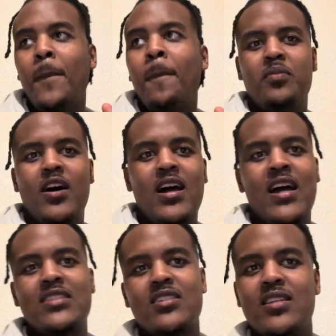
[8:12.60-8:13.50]
But I
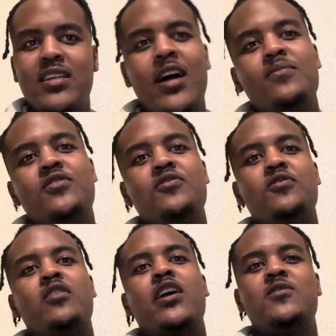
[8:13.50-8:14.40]
had to adapt to,
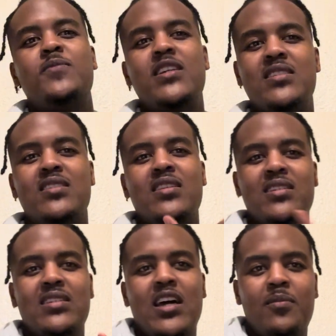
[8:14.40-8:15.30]
okay, I'm speaking to
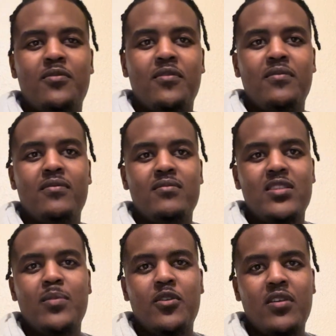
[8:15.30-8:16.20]
this type of
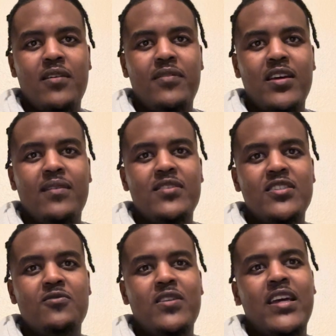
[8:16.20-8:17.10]
demographic every
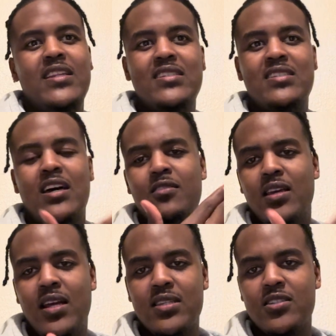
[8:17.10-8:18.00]
single day. This is how they
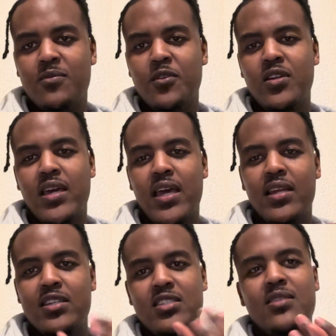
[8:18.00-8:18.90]
like to communicate.
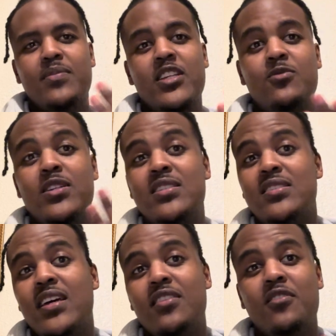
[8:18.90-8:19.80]
This is the best way to
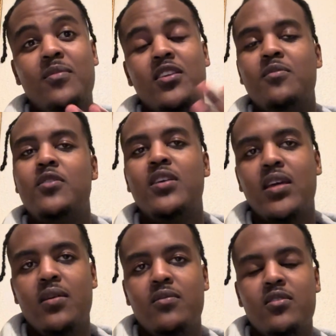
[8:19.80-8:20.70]
set them and
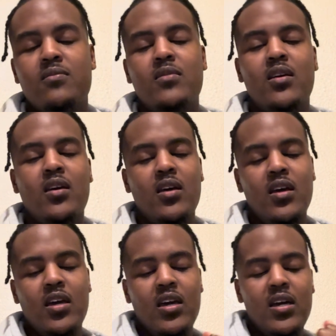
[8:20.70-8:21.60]
communicate with them.
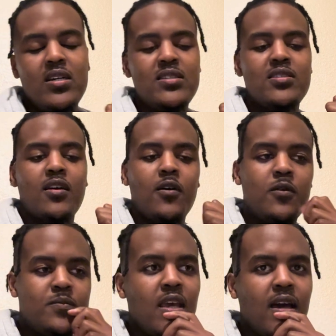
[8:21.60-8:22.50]

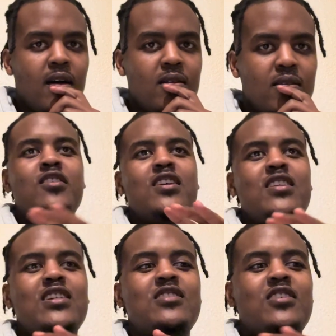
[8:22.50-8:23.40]
So, yeah. None of
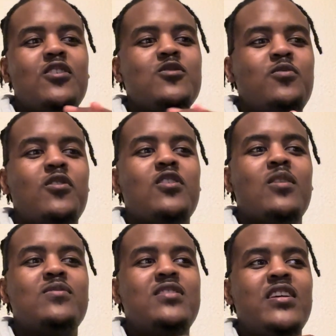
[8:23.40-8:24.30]
these sales
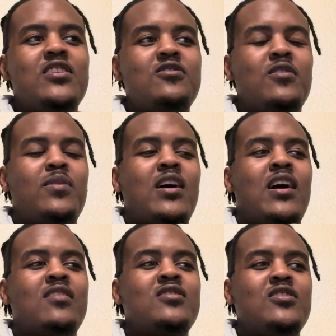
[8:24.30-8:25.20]
programs teach you about
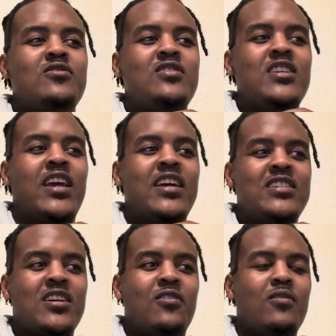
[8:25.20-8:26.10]
how to use
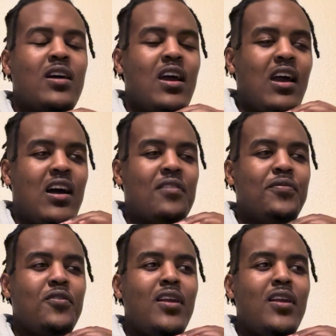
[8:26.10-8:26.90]
GHL. I feel